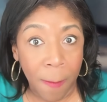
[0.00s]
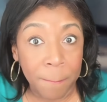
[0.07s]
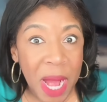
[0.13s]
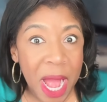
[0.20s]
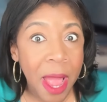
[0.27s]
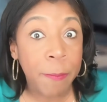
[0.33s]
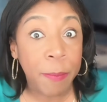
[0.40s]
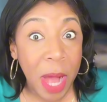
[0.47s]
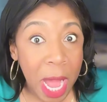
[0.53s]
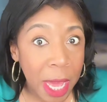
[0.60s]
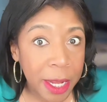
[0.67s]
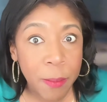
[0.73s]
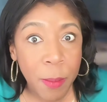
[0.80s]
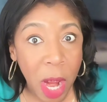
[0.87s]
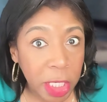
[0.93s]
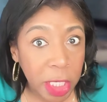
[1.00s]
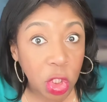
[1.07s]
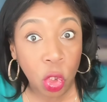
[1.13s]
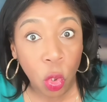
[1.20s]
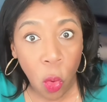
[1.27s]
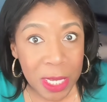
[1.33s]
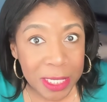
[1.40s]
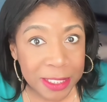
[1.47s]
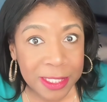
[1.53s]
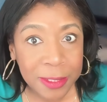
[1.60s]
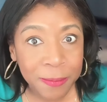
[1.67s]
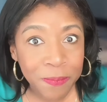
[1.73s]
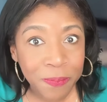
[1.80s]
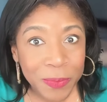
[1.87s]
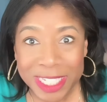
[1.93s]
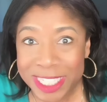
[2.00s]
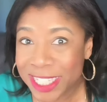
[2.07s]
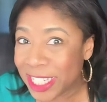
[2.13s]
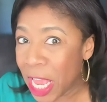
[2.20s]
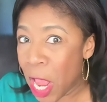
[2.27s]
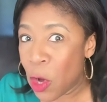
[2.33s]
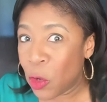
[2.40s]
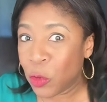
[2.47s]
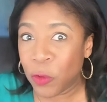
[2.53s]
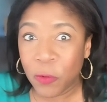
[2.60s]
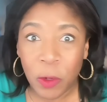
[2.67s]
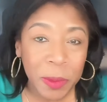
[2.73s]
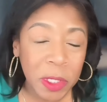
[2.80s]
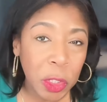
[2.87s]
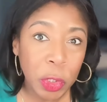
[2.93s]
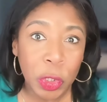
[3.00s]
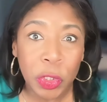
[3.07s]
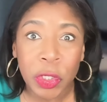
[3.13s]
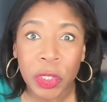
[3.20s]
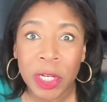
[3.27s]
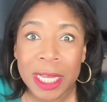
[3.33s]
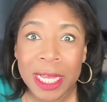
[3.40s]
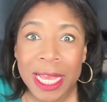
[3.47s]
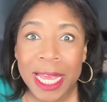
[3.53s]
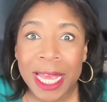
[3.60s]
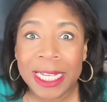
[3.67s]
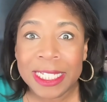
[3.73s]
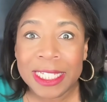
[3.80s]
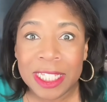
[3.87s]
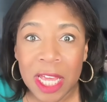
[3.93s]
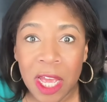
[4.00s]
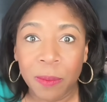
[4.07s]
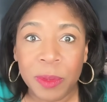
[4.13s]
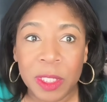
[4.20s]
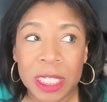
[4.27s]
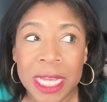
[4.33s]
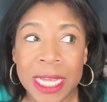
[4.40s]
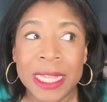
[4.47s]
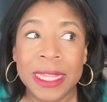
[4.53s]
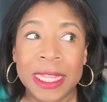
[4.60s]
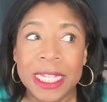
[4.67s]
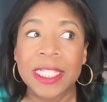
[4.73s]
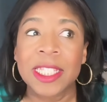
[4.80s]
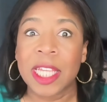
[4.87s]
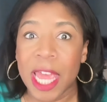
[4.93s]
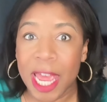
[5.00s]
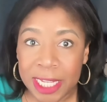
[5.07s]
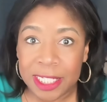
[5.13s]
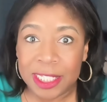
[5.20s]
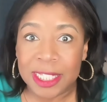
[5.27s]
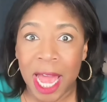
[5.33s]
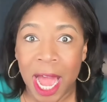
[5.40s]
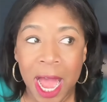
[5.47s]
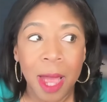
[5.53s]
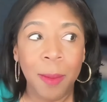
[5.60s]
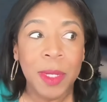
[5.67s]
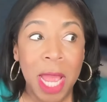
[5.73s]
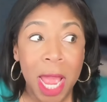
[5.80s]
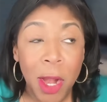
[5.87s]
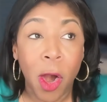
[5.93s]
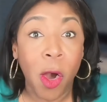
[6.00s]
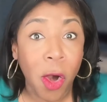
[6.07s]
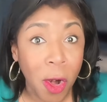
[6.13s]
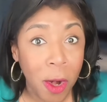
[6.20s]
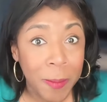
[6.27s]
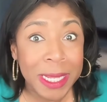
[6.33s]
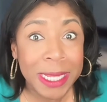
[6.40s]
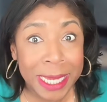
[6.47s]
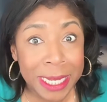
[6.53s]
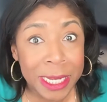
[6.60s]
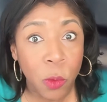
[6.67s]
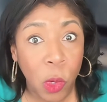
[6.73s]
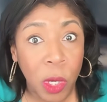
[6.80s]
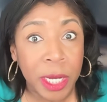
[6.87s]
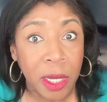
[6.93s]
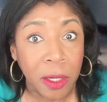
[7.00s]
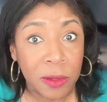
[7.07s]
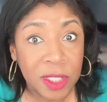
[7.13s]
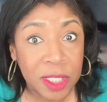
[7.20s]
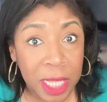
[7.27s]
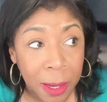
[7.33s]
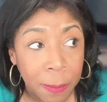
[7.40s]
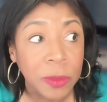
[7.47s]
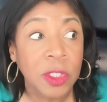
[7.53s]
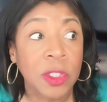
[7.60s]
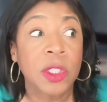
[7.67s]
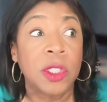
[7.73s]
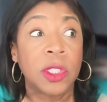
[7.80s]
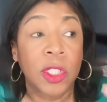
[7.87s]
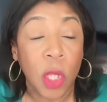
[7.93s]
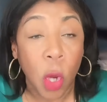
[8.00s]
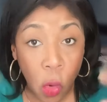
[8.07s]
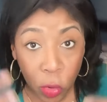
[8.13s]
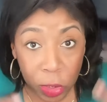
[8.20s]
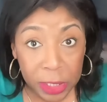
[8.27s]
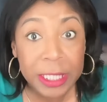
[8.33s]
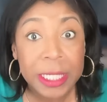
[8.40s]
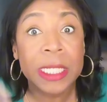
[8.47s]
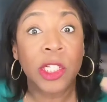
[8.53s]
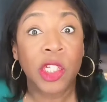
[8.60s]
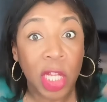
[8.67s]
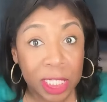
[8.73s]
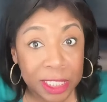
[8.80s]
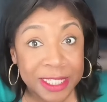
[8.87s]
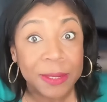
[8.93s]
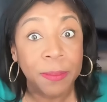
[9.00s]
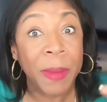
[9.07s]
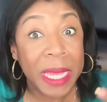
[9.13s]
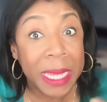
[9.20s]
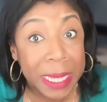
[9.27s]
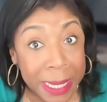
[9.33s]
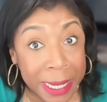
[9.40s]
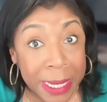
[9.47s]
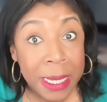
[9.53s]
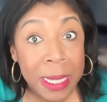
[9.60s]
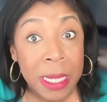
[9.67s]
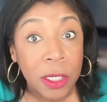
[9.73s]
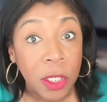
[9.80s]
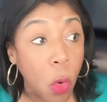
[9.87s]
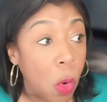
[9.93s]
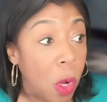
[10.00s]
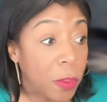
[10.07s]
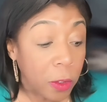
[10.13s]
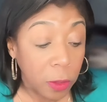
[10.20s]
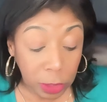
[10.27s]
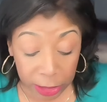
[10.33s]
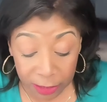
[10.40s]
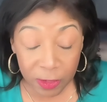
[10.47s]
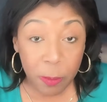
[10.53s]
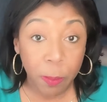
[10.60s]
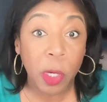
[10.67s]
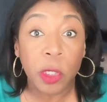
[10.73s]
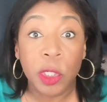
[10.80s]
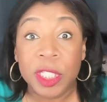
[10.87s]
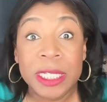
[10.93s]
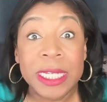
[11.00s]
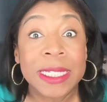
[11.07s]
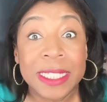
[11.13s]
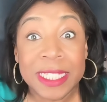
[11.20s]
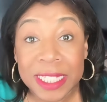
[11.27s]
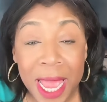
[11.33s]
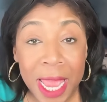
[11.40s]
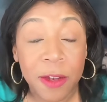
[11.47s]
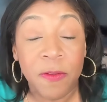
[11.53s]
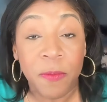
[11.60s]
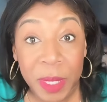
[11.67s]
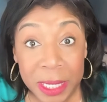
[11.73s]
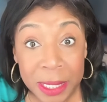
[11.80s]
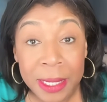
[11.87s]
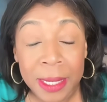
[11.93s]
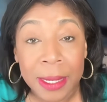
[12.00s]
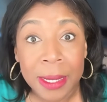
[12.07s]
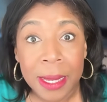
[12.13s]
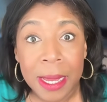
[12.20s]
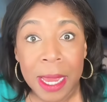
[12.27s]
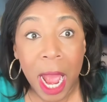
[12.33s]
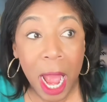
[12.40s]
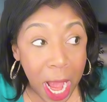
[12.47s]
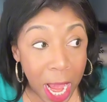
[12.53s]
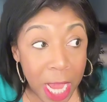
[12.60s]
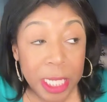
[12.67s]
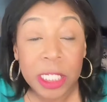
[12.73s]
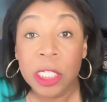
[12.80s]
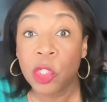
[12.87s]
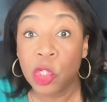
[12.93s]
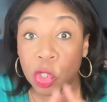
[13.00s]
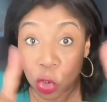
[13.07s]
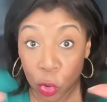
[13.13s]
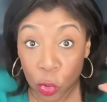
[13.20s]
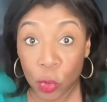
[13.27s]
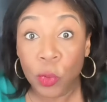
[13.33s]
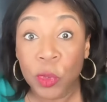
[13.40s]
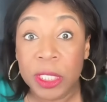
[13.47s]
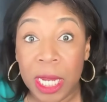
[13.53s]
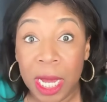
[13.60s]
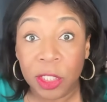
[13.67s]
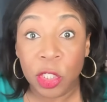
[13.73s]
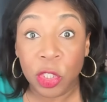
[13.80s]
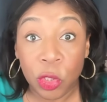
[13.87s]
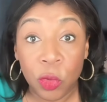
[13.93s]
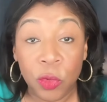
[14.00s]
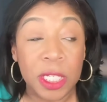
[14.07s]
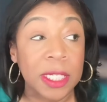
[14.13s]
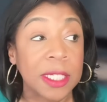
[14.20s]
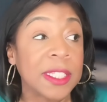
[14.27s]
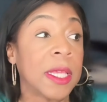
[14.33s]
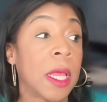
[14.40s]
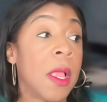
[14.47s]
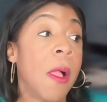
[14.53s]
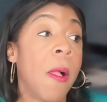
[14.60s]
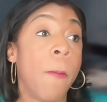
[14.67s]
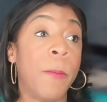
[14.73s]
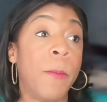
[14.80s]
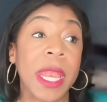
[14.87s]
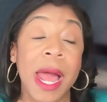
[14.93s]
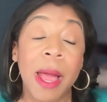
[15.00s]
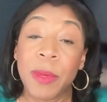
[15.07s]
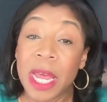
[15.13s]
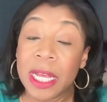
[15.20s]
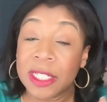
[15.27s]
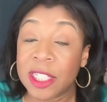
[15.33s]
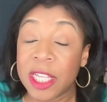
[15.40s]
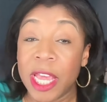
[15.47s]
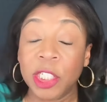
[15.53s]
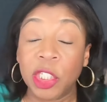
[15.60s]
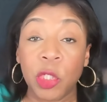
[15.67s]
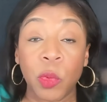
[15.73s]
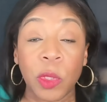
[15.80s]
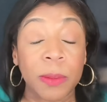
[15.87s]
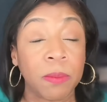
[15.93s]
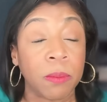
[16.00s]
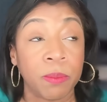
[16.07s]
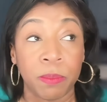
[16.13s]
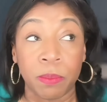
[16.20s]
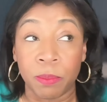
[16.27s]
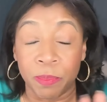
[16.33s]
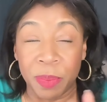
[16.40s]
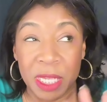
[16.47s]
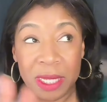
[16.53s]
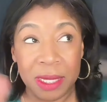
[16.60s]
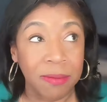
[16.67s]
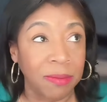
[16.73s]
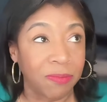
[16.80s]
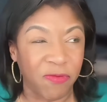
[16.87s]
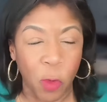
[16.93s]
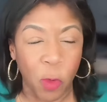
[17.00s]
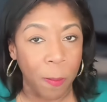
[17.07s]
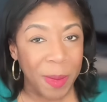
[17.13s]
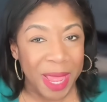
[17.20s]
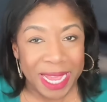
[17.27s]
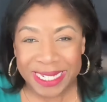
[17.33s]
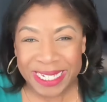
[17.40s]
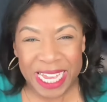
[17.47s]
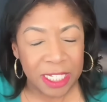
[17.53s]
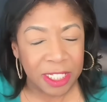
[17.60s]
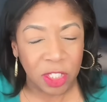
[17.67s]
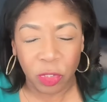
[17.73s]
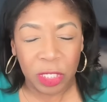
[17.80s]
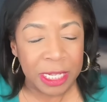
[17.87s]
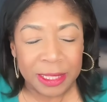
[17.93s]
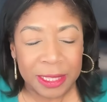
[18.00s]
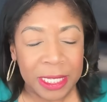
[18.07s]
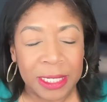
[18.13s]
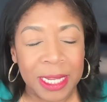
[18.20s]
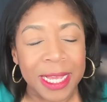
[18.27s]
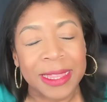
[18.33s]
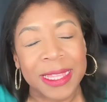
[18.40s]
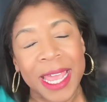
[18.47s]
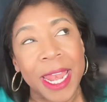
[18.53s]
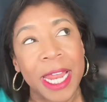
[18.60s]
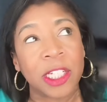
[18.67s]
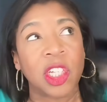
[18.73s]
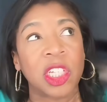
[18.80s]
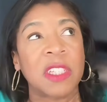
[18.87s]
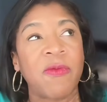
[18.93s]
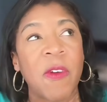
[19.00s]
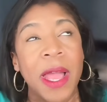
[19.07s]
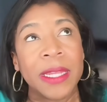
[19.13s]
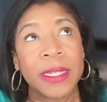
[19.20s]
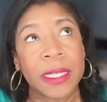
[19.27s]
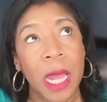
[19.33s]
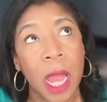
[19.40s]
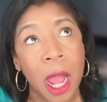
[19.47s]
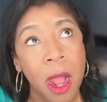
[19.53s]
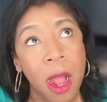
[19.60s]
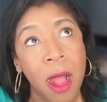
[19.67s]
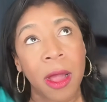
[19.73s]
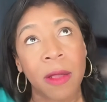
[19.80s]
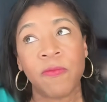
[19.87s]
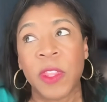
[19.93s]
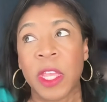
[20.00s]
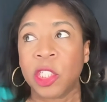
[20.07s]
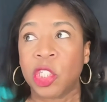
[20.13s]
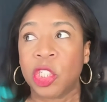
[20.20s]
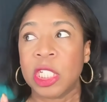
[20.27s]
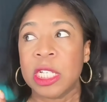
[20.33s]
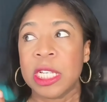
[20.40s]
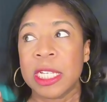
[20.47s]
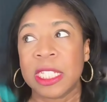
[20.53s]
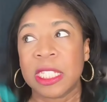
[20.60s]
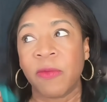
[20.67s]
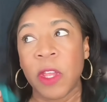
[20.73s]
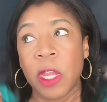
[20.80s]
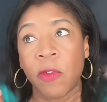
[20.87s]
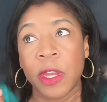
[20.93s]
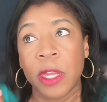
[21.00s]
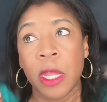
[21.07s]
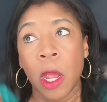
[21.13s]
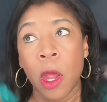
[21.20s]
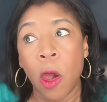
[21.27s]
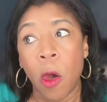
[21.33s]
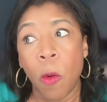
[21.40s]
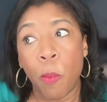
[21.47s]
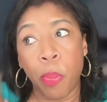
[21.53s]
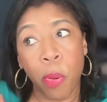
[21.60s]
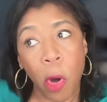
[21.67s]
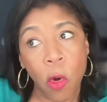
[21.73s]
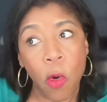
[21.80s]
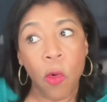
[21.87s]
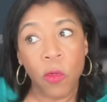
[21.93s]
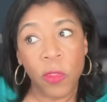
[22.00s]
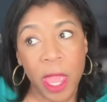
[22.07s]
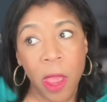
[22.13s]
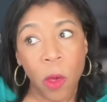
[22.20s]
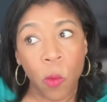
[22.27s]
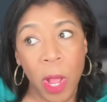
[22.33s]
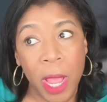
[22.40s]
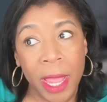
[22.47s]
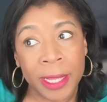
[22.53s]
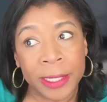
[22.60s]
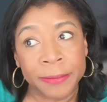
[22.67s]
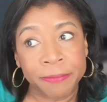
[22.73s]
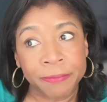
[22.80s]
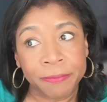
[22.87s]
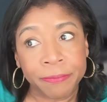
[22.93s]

My body, my choice. Sound familiar? Except in this case, I'm not harming anyone else. I'm totally just me, no other living person inside of me. I choose not to do this. But I'm not saying she would be for mandates or anything like that. I just find it odd that she is very pro that way,